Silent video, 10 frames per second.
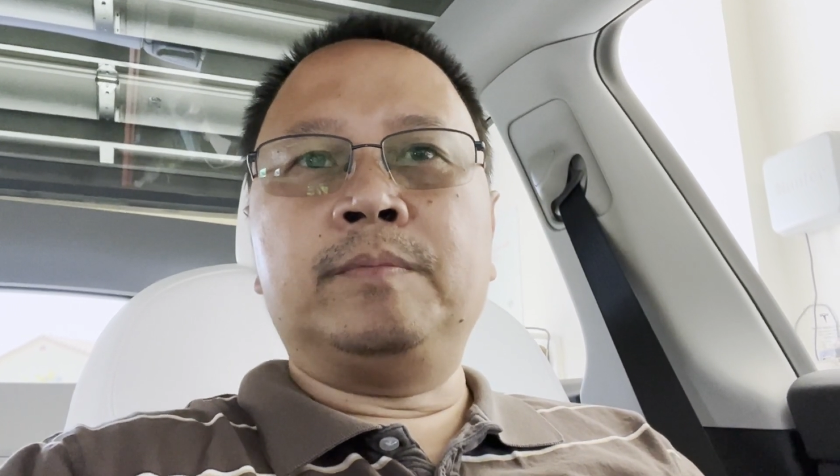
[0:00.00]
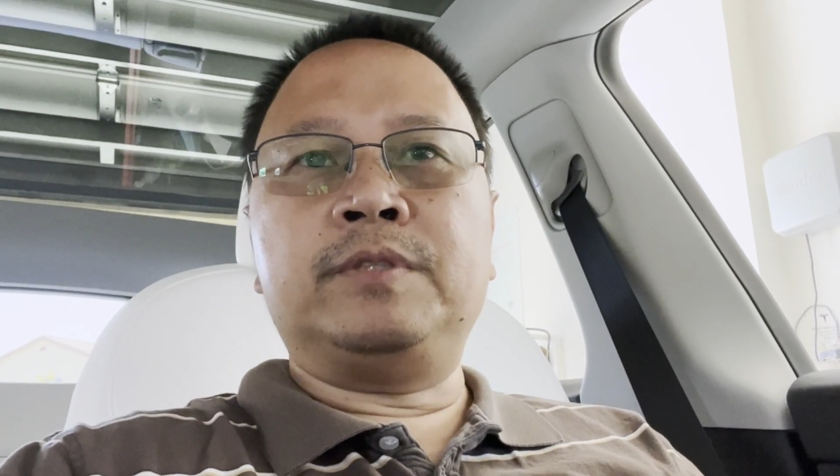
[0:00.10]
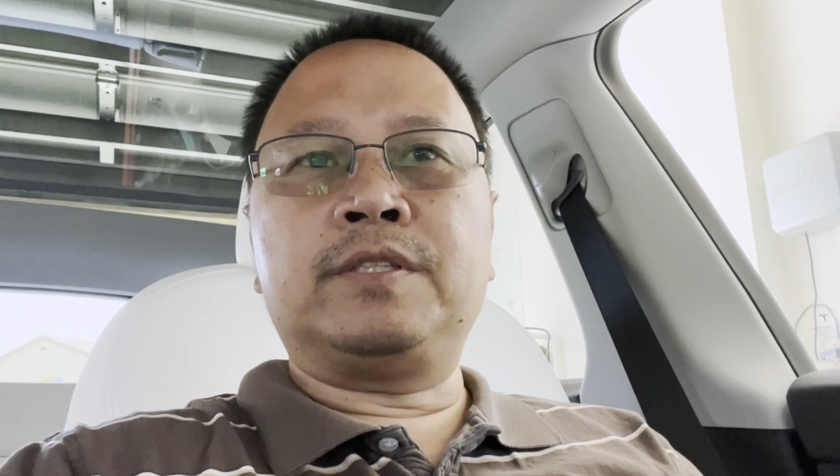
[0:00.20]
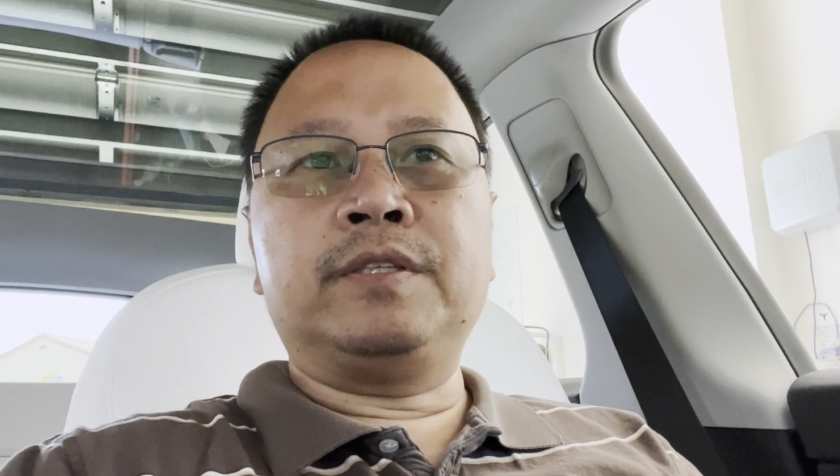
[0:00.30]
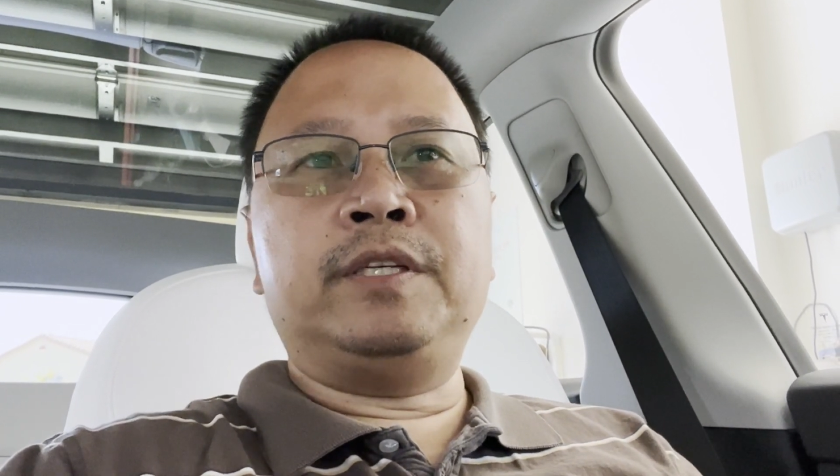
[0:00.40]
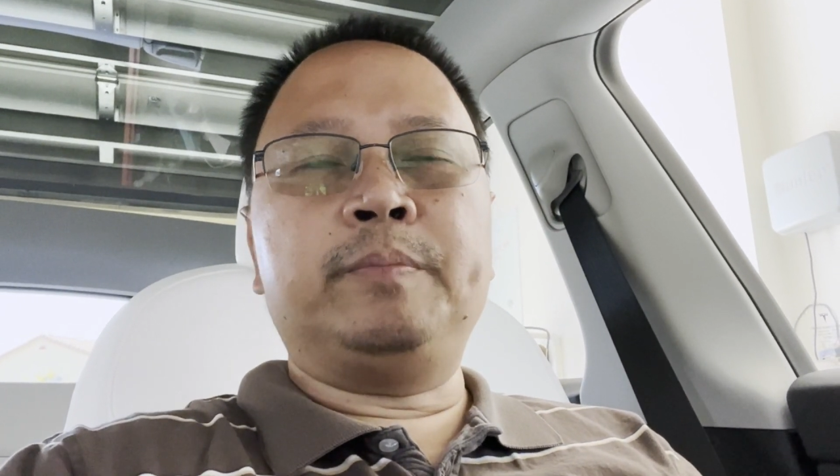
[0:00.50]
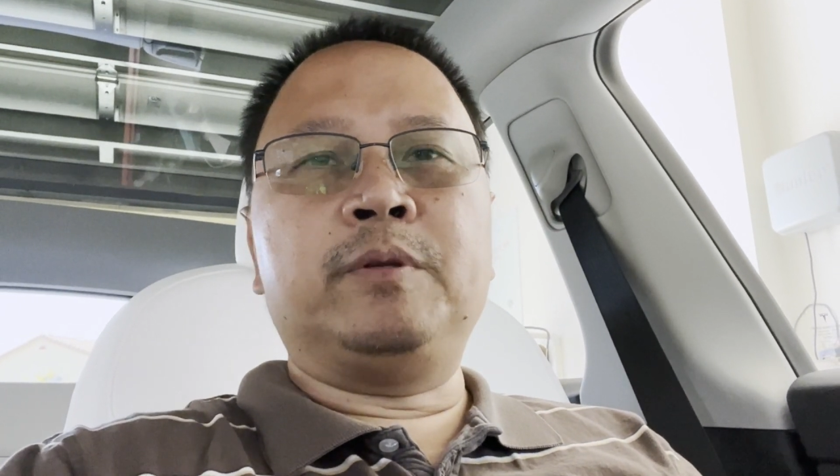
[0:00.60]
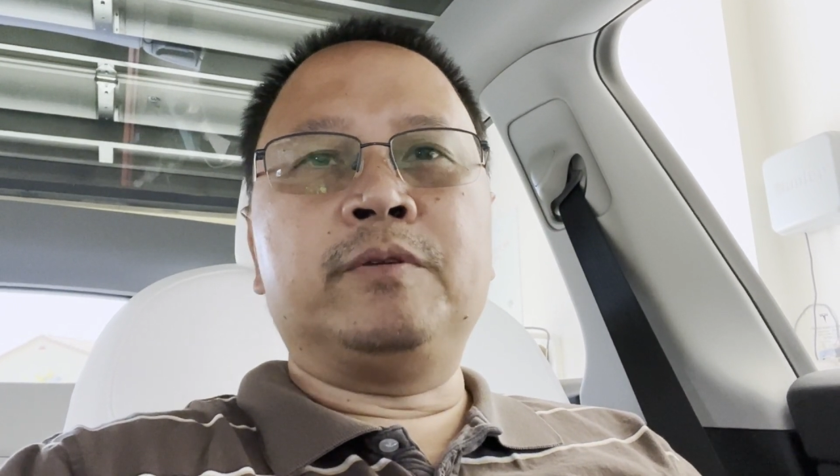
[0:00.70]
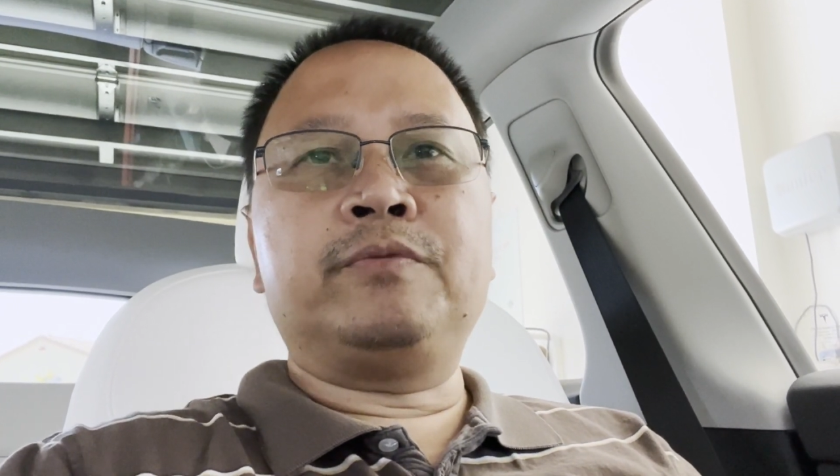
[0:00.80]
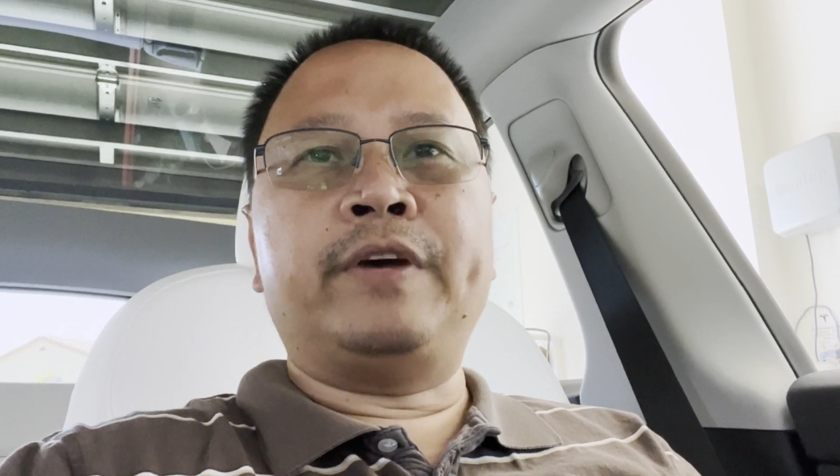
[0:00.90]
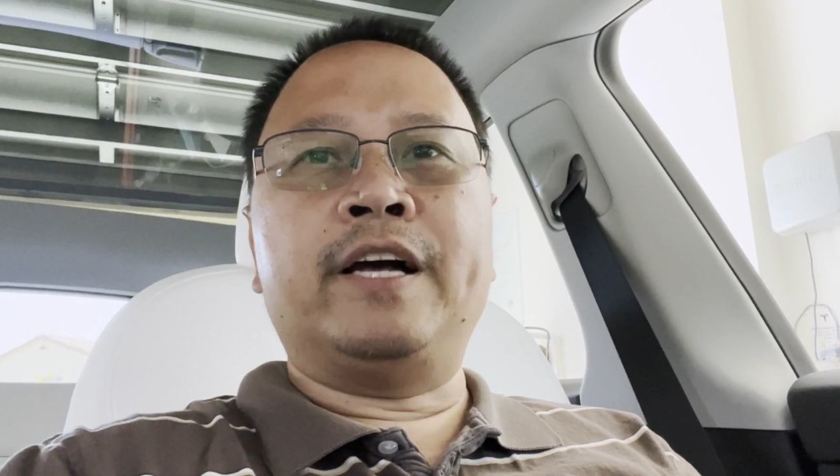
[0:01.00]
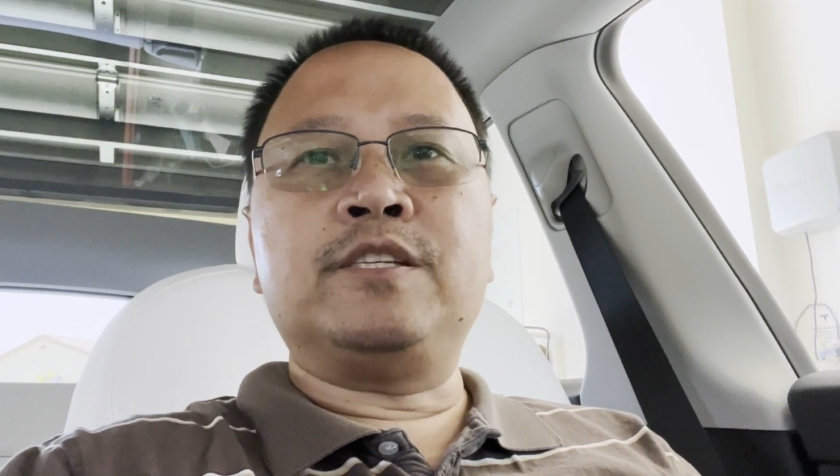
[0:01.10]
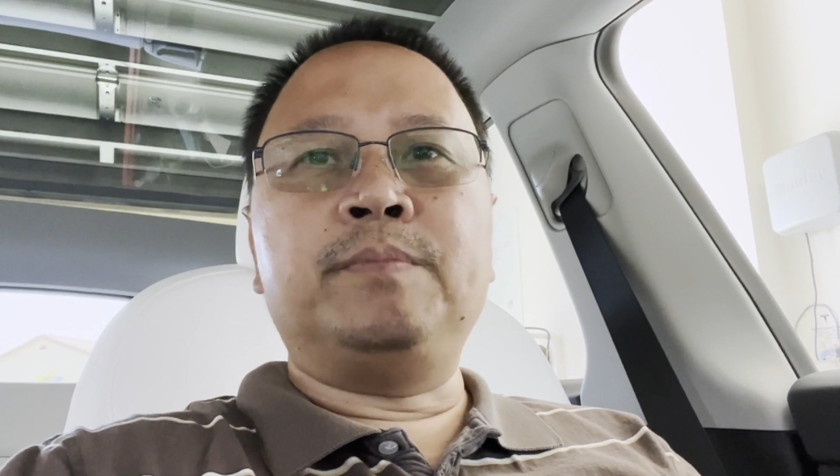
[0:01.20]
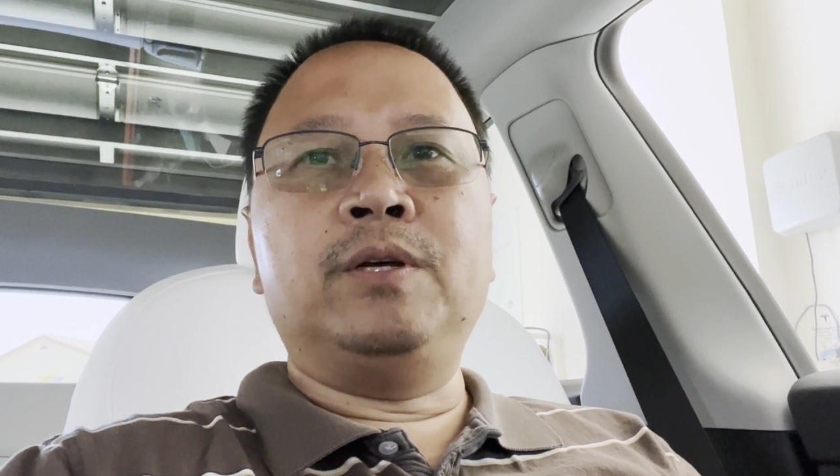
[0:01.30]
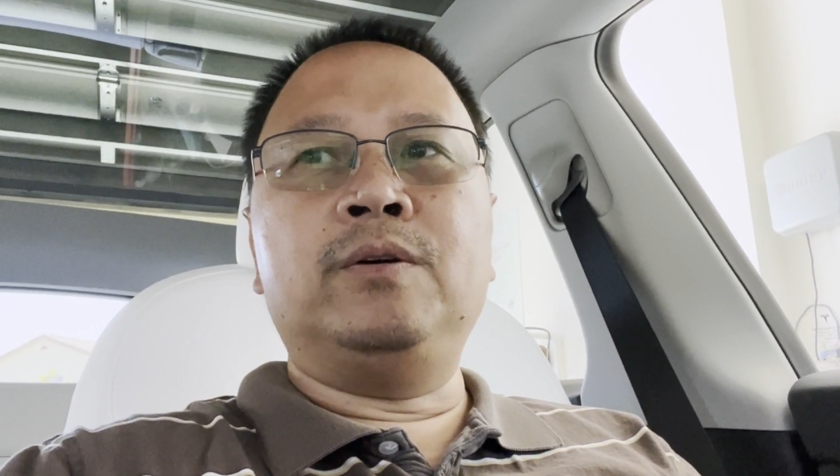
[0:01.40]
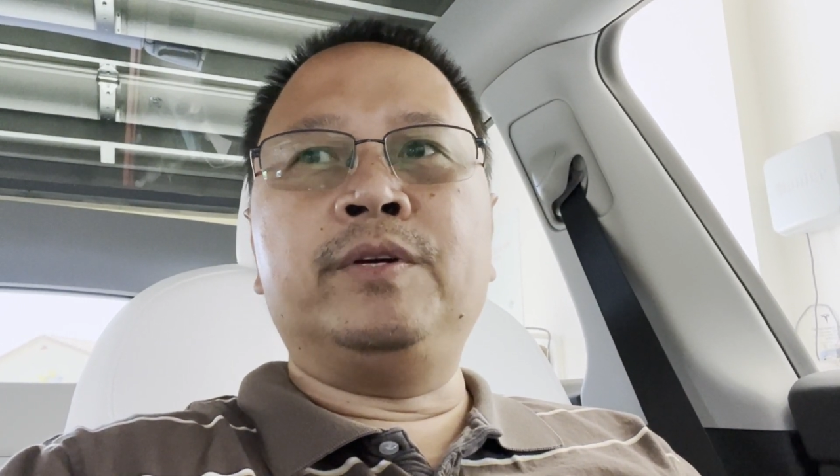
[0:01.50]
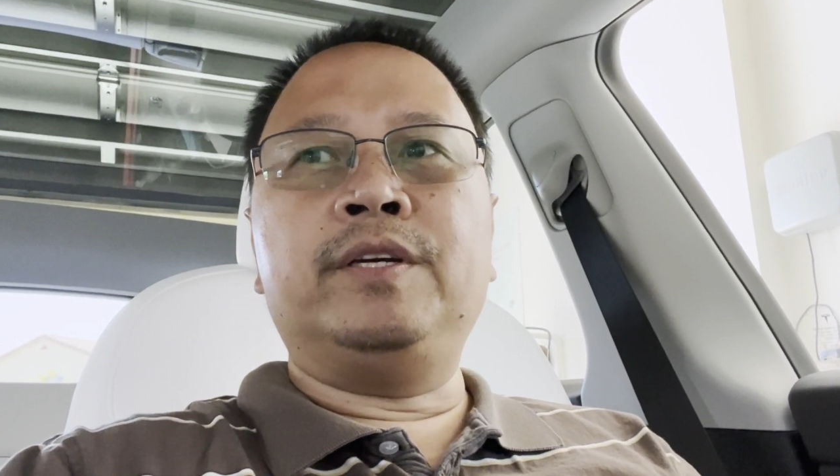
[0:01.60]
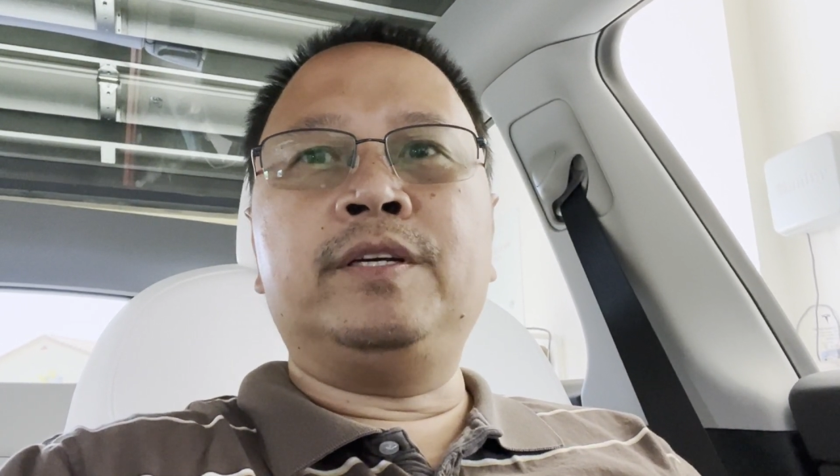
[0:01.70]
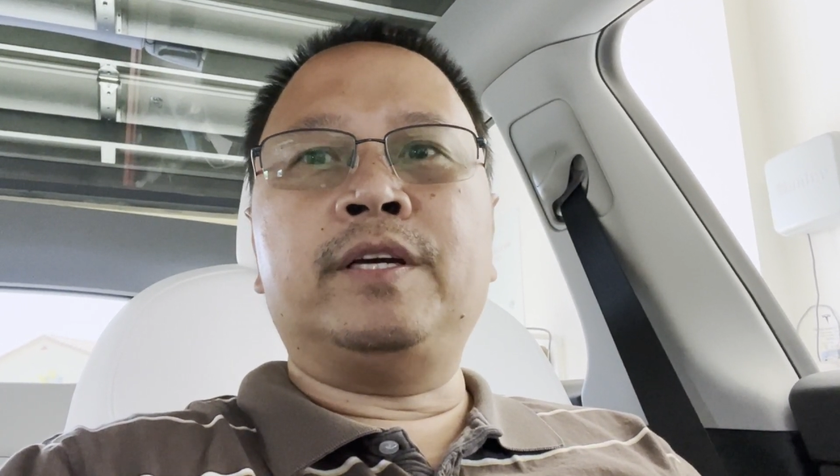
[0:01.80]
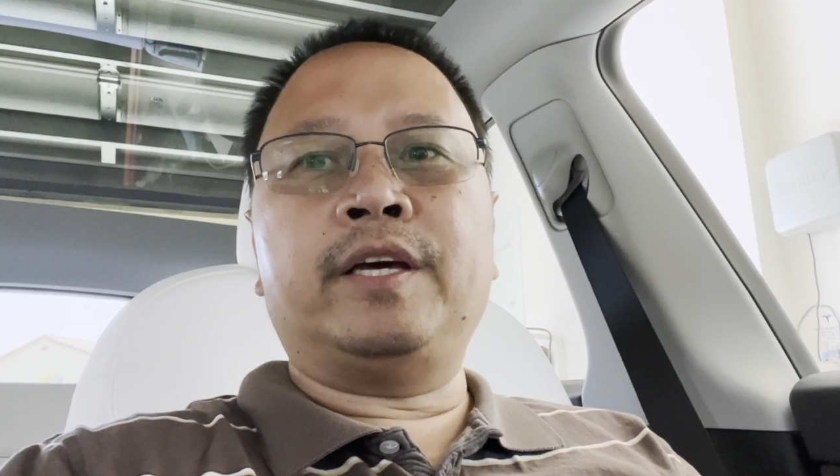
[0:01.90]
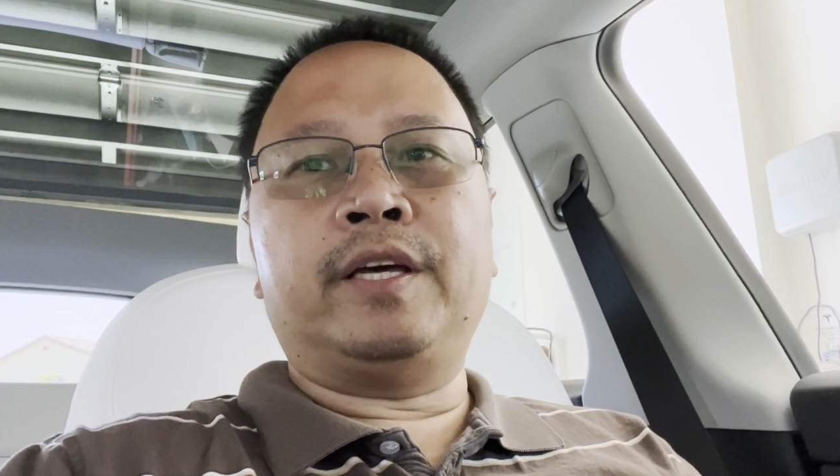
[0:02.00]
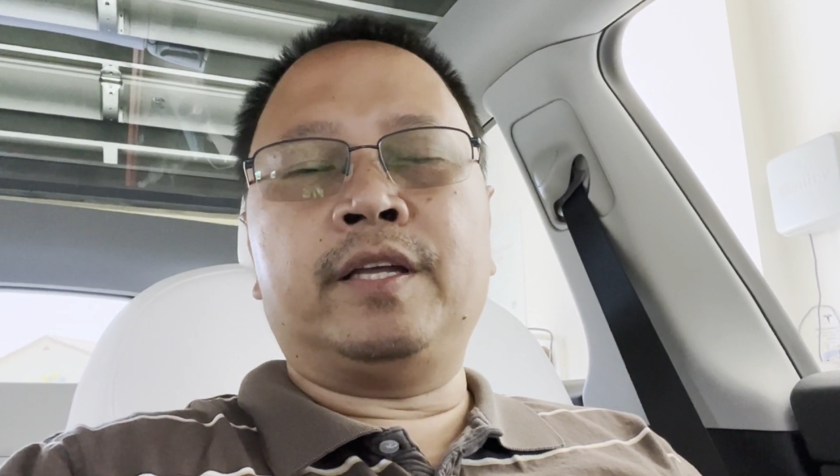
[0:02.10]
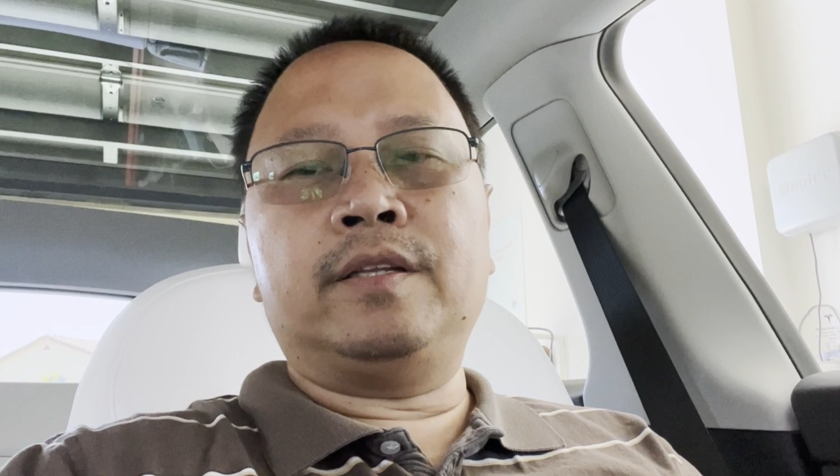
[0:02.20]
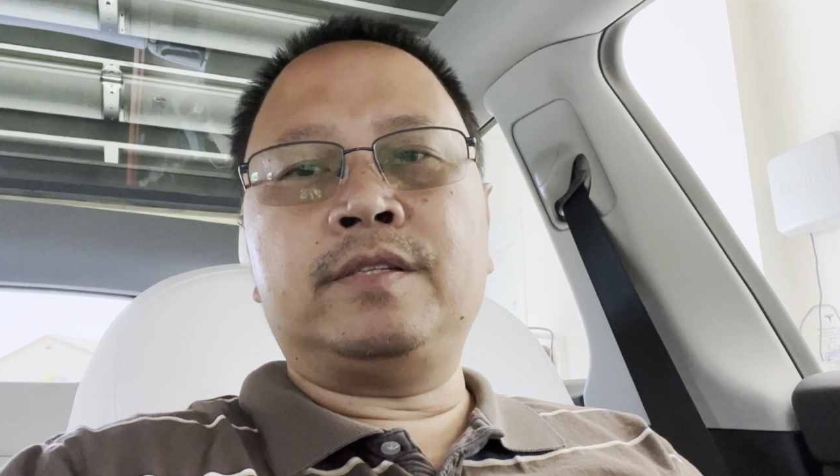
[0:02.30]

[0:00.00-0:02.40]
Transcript: Just to keep the fans blowing and